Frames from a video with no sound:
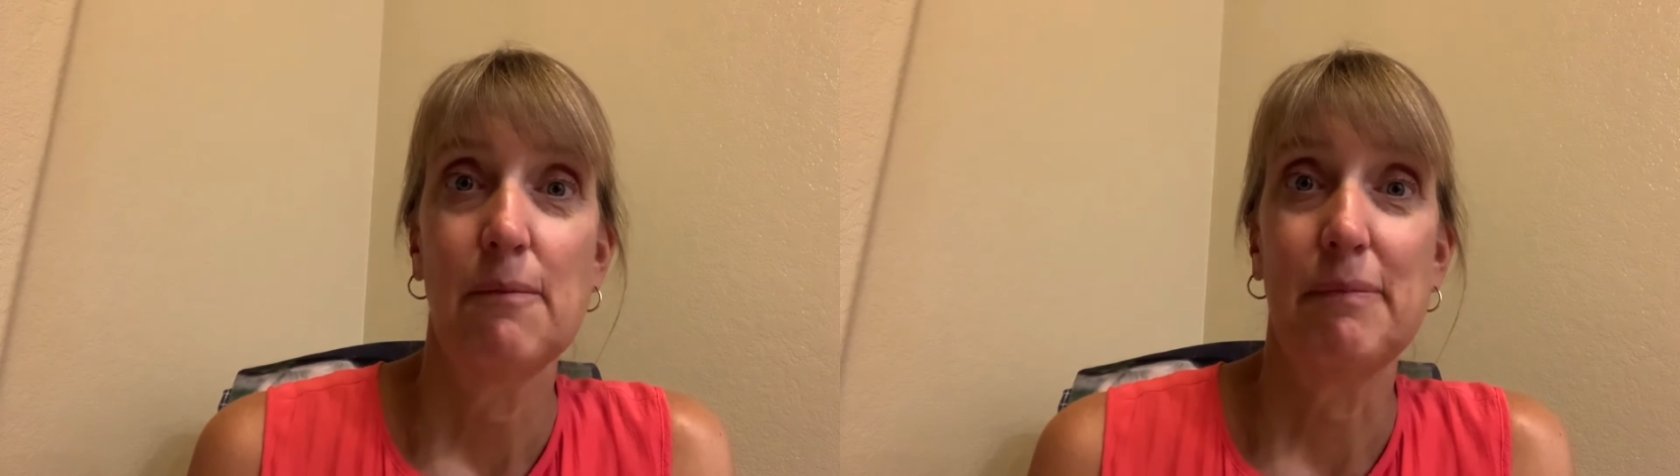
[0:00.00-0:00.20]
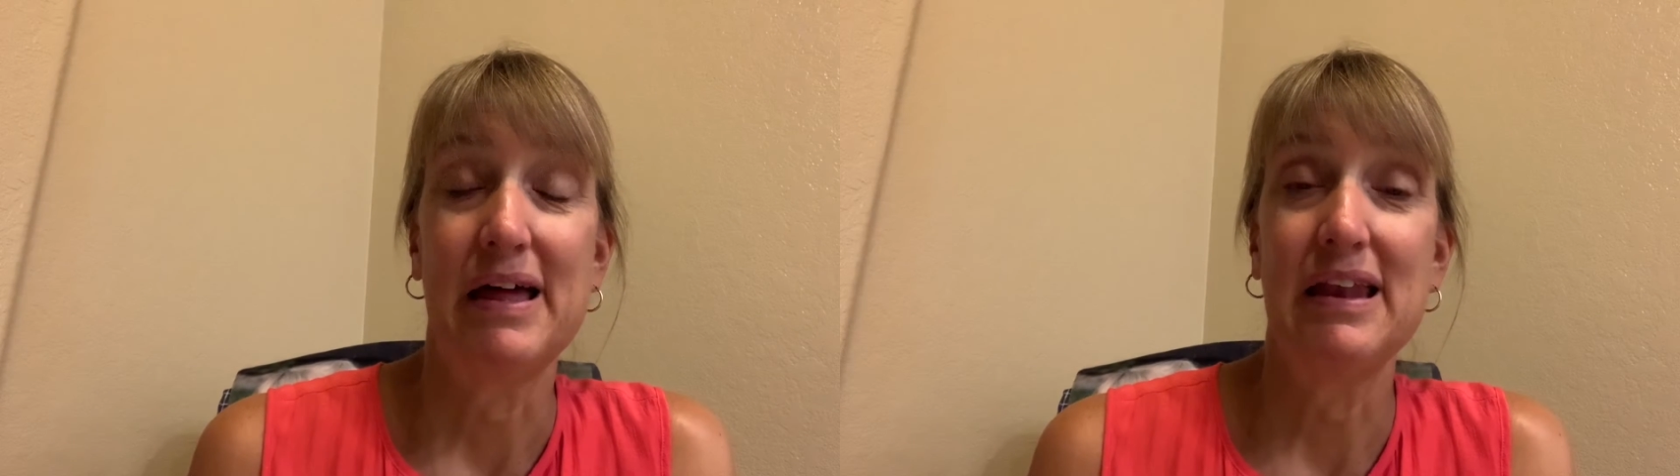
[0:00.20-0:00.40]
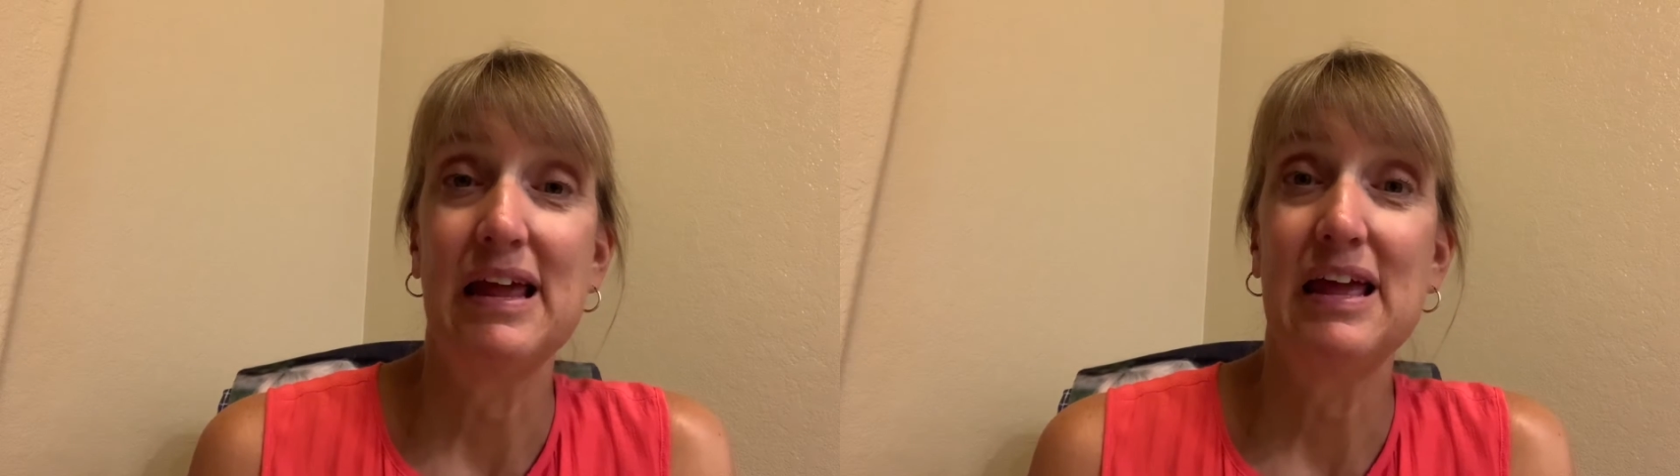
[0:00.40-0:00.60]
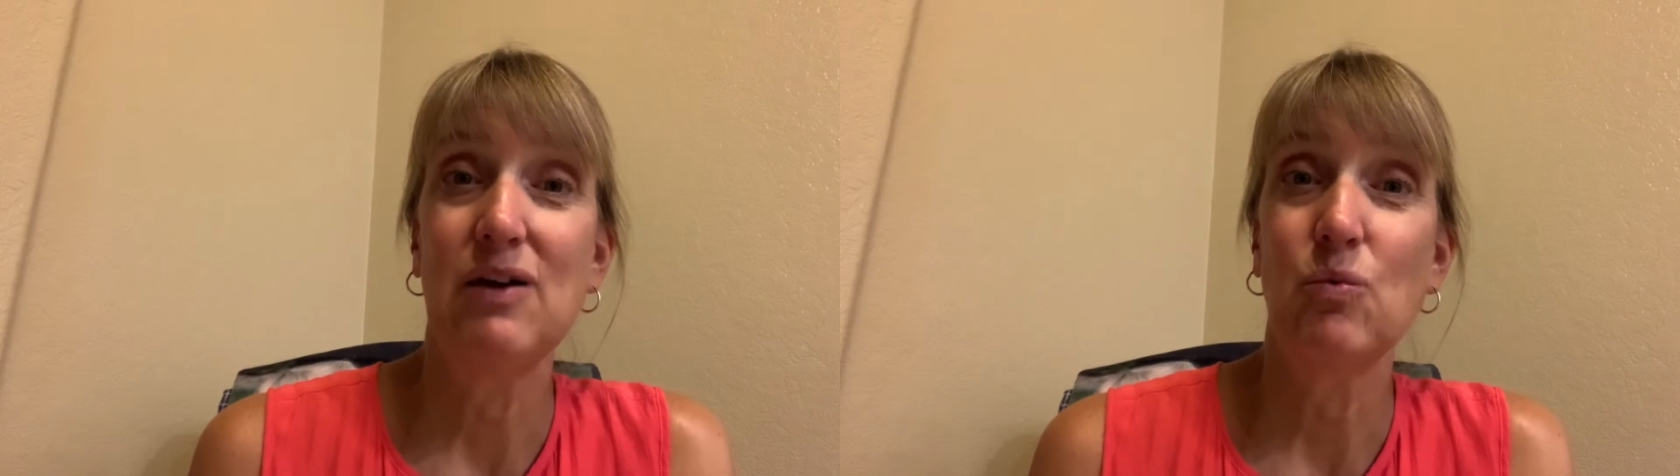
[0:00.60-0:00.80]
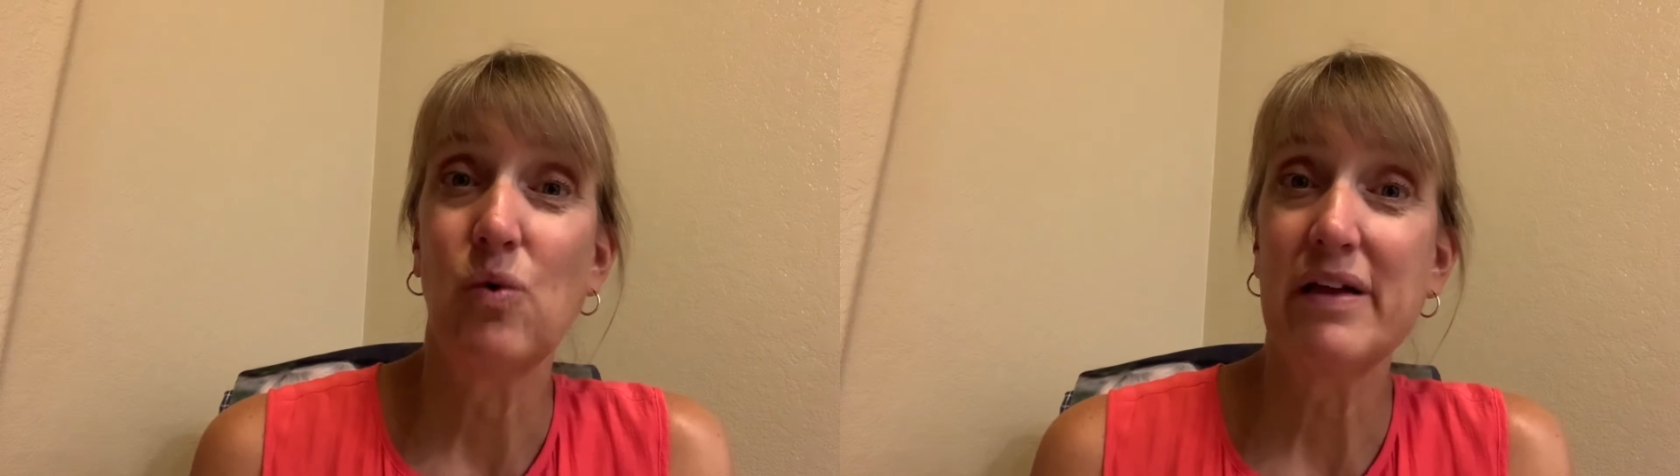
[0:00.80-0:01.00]
But
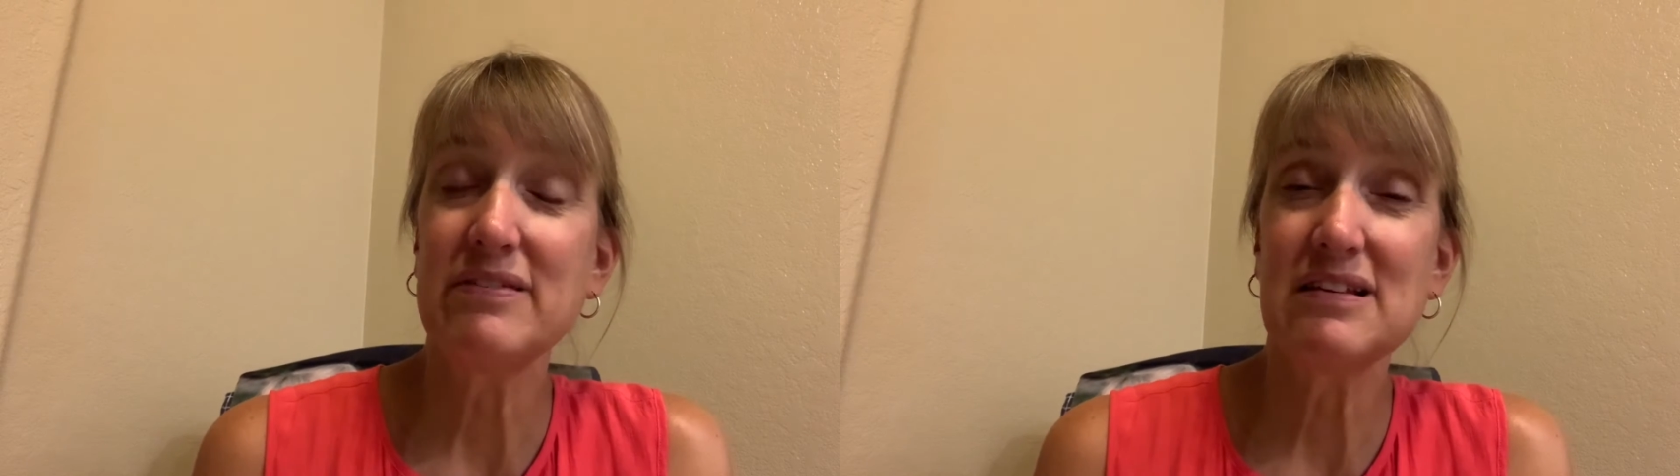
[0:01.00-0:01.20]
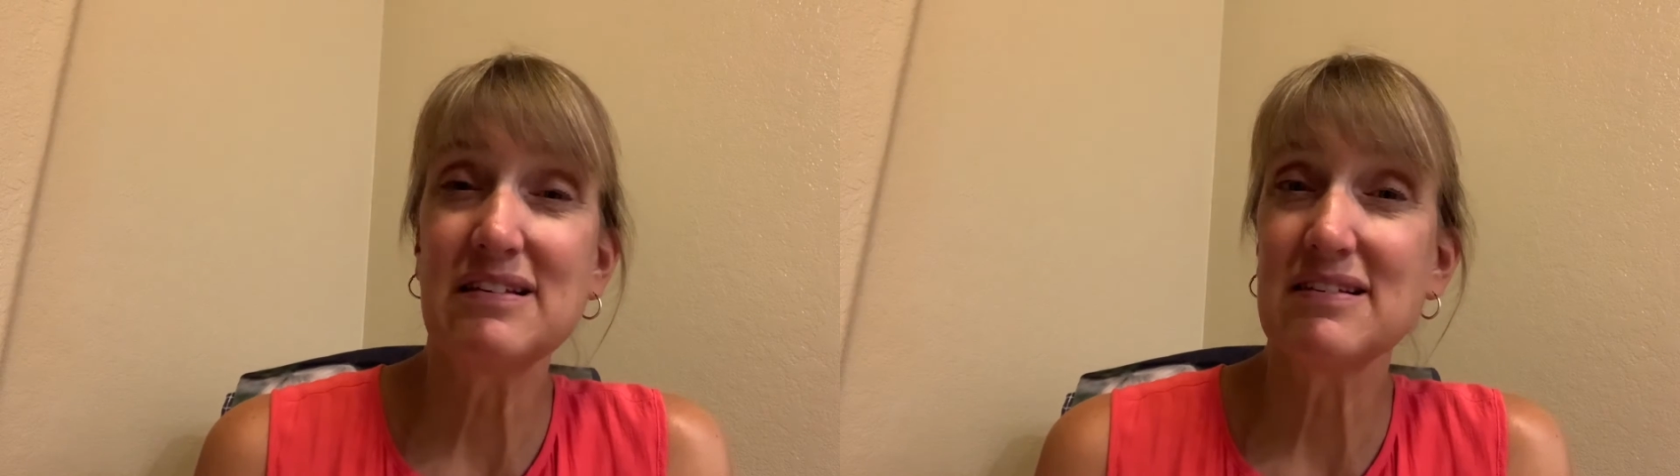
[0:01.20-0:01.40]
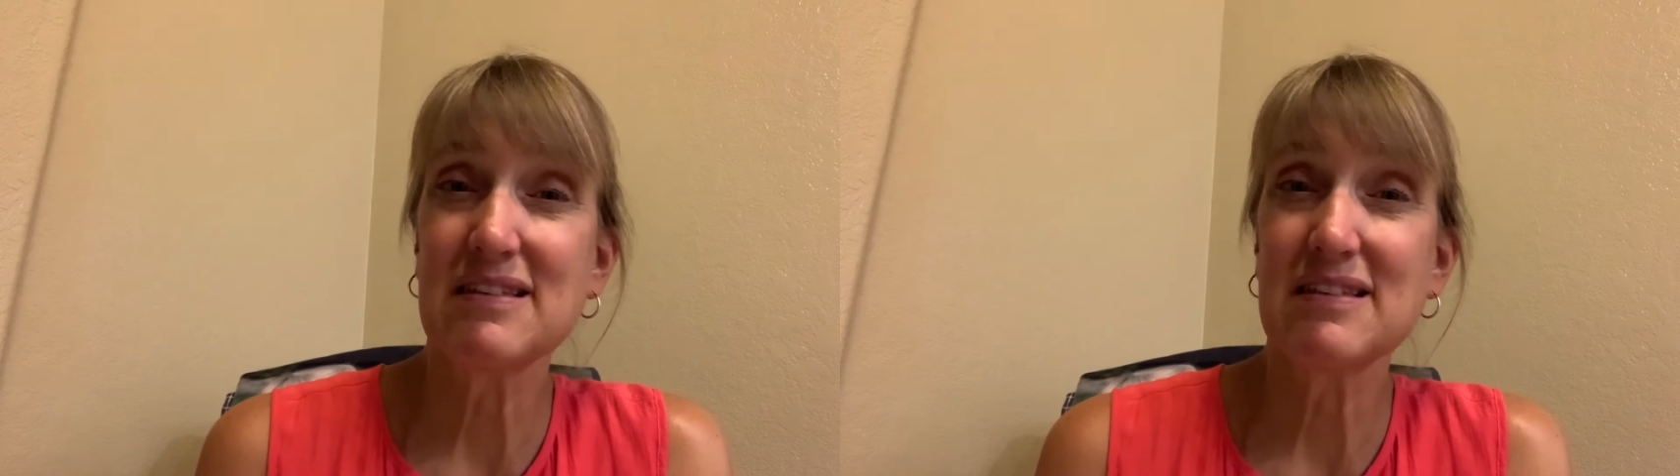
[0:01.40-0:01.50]
it wasn't